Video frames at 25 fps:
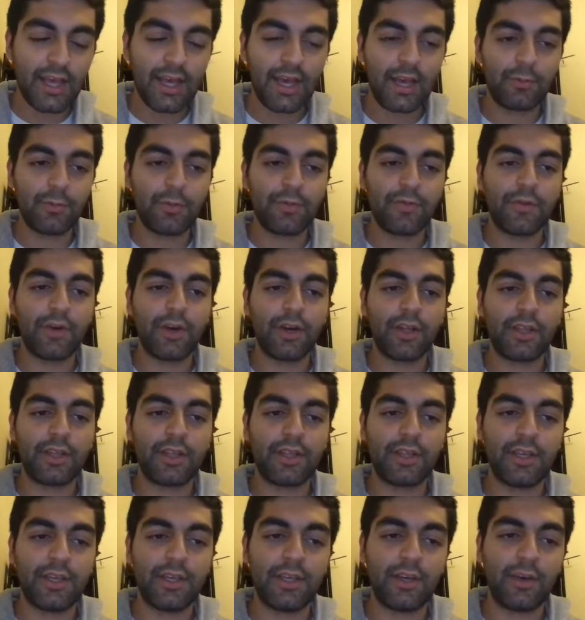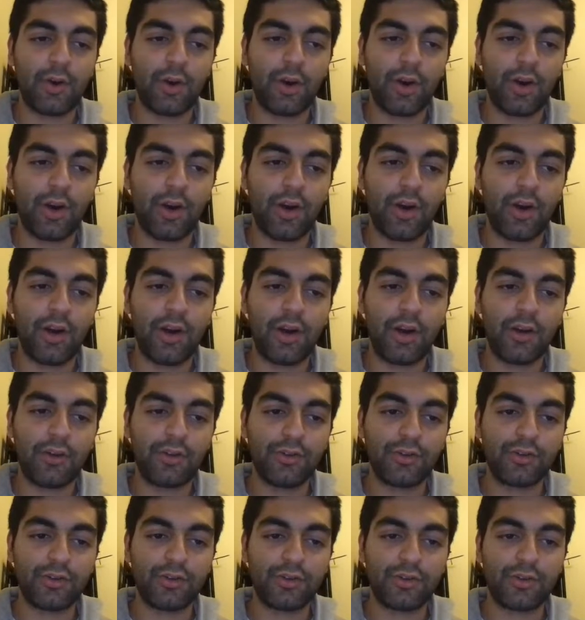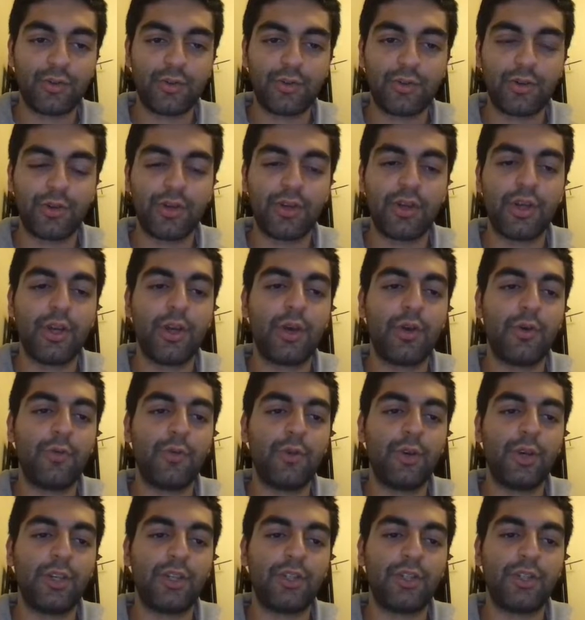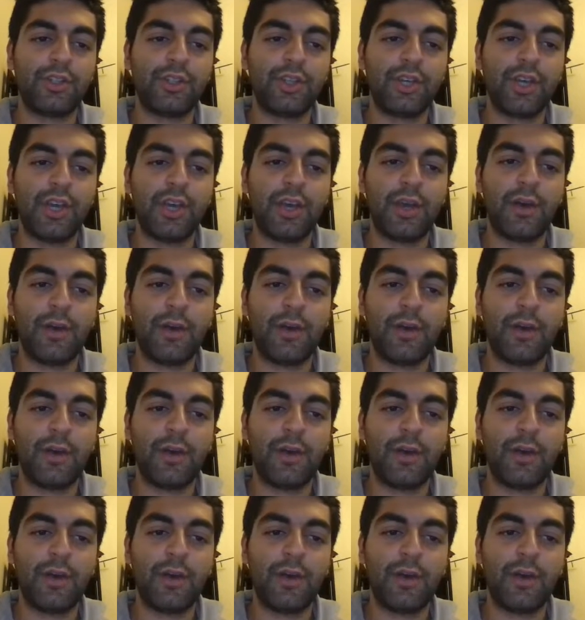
And we've got the underscore, which